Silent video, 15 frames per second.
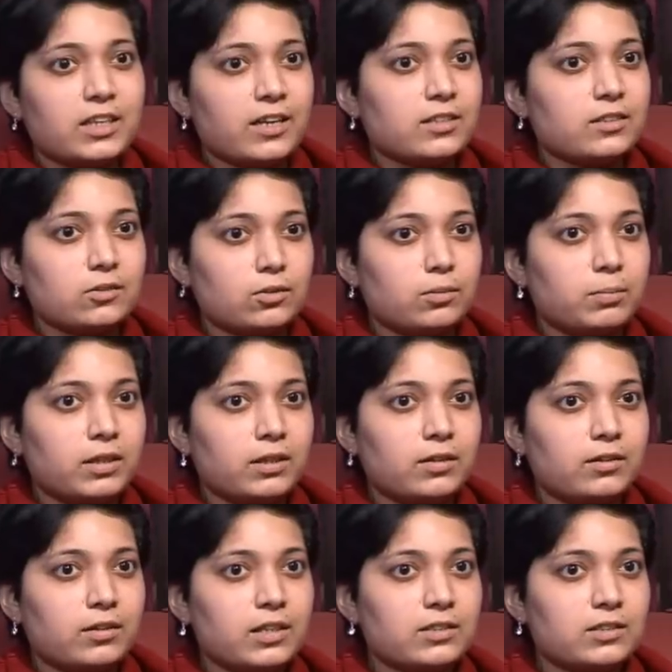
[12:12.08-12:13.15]
hasn't to be
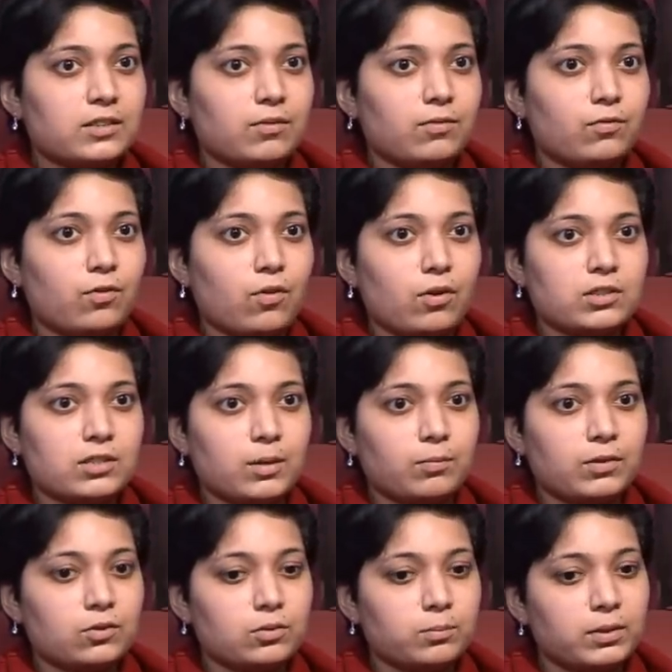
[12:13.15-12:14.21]
a reason for
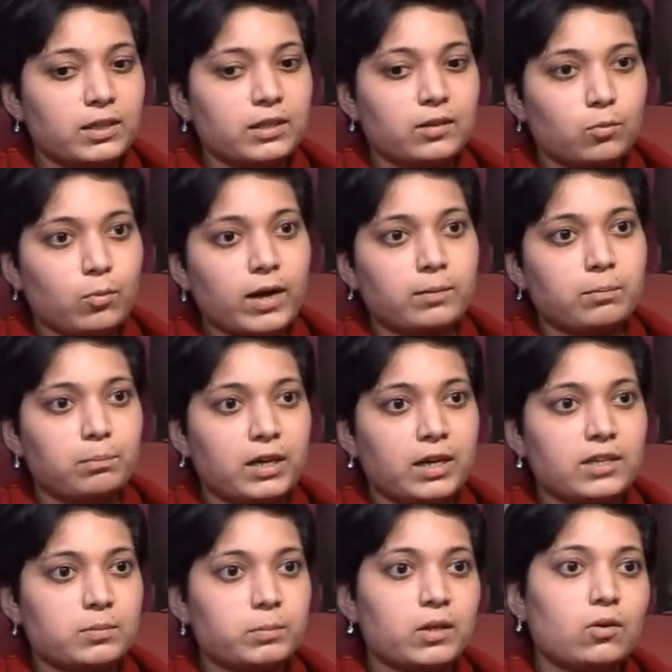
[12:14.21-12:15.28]
someone to be in one
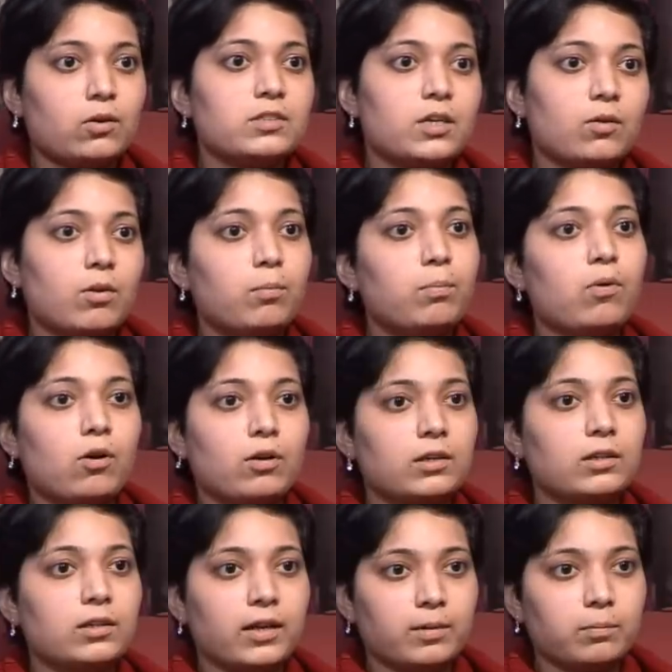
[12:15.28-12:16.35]
place because they were born
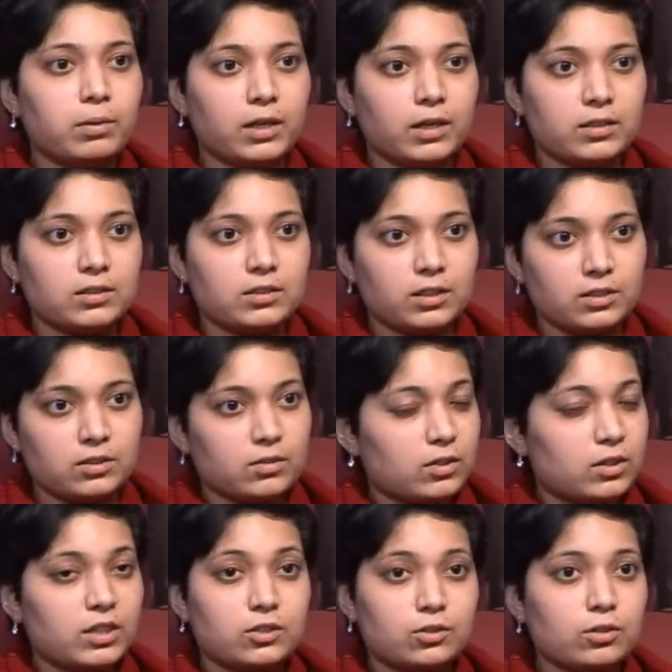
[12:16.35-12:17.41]
in that place.
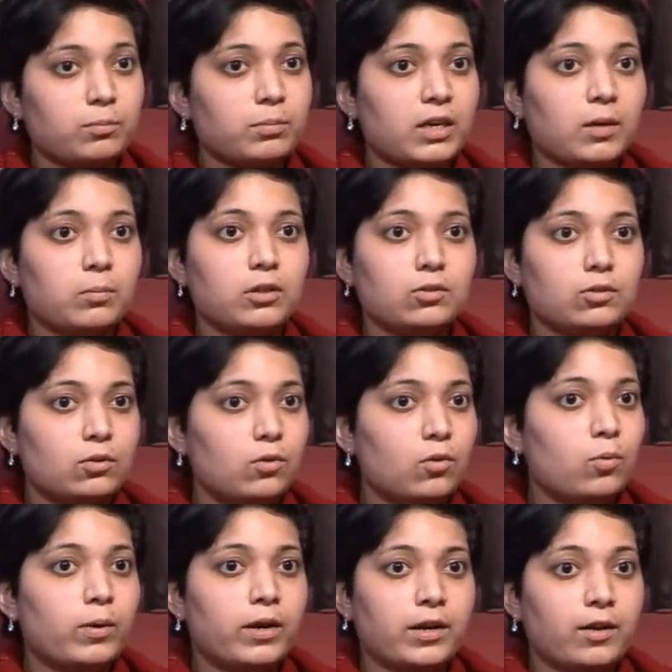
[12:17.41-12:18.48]
They should be able to
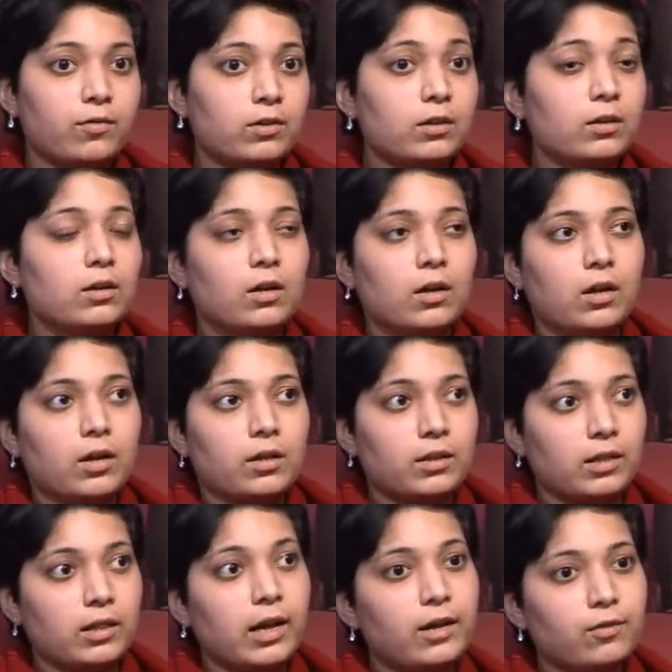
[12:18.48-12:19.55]
go wherever
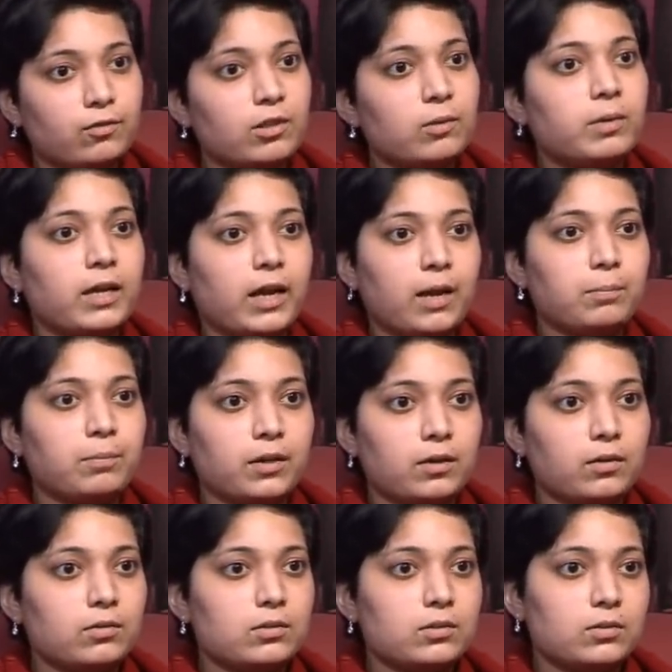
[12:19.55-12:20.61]
their life will be
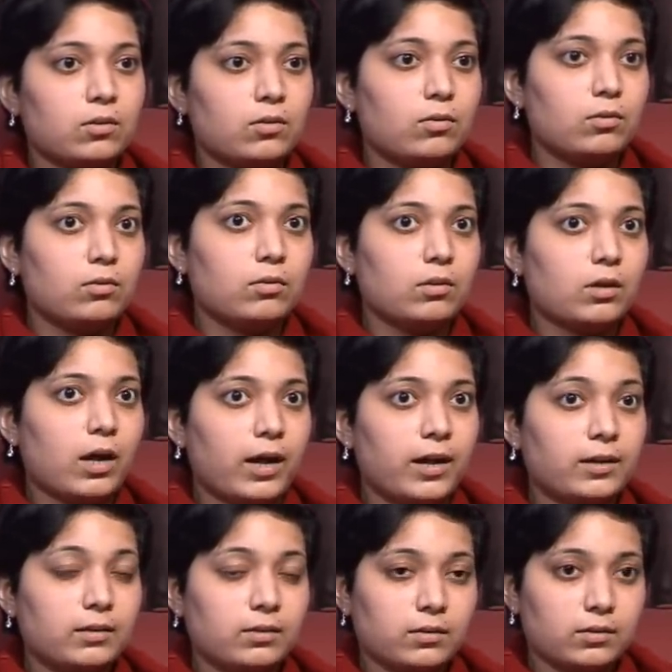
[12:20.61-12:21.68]
happier. So
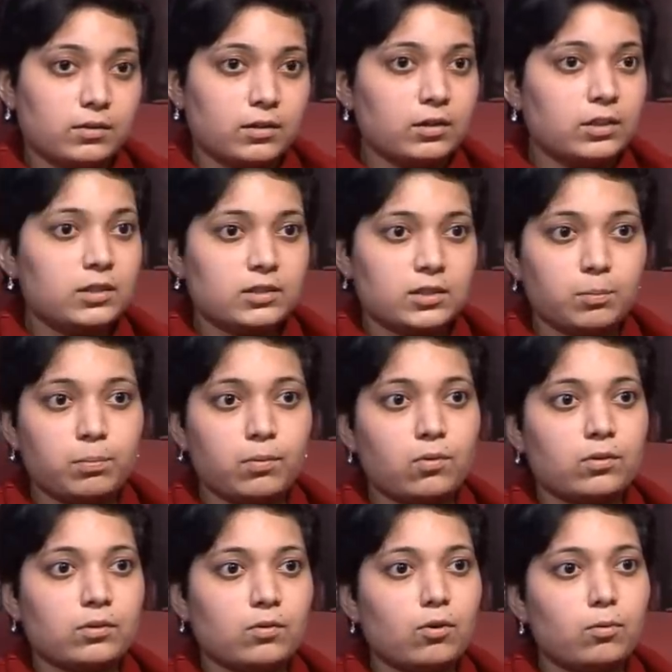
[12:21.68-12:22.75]
I really
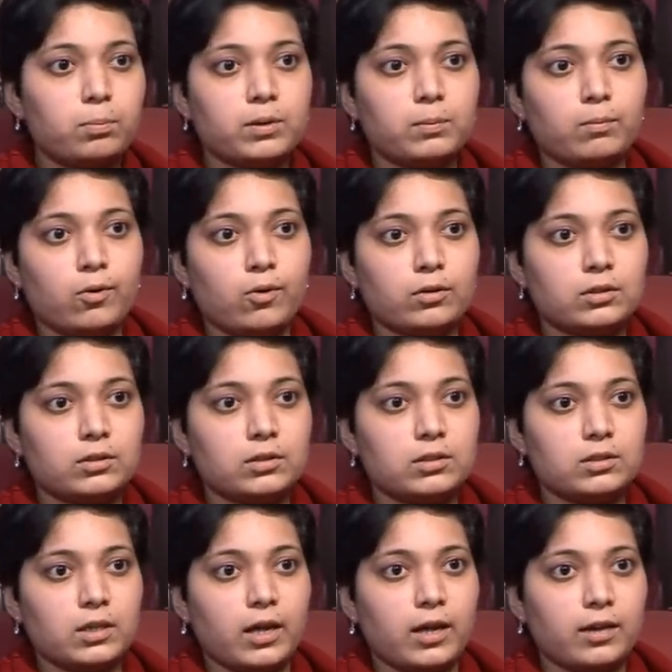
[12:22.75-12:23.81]
support open
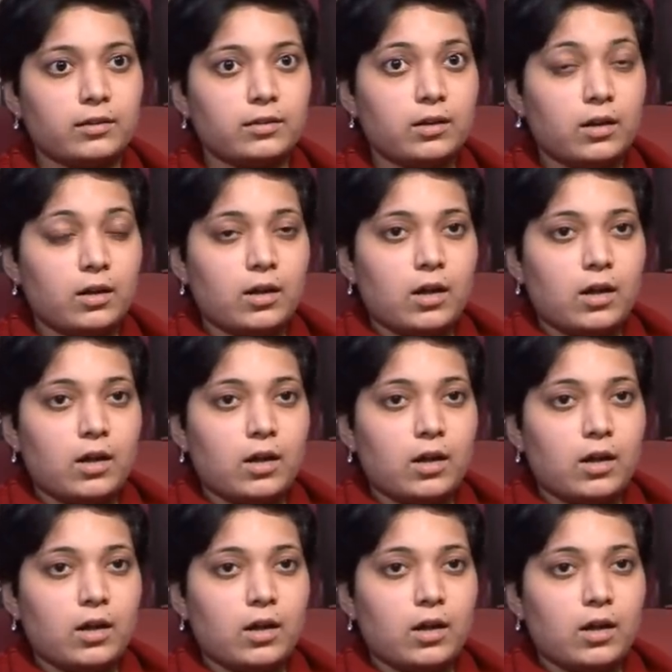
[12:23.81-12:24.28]
borders and